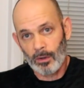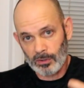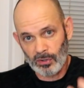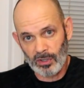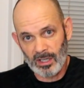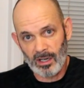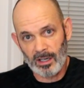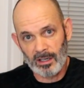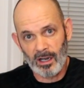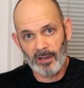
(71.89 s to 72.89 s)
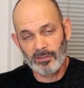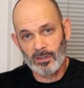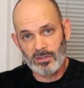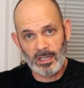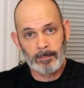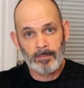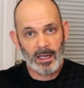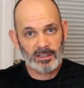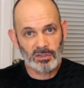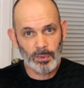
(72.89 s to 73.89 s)
or turn it on and off using
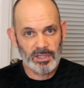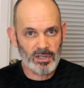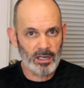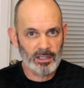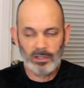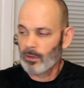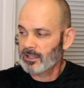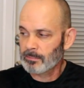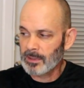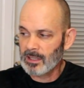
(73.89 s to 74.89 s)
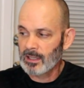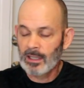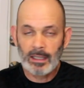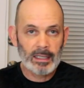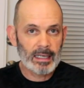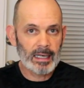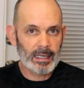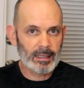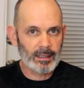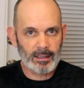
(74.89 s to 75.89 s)
a switch on the USB uh,
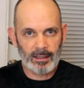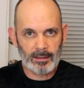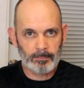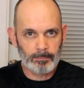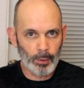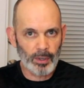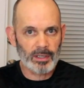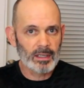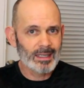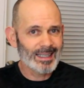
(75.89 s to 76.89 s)
uh, port.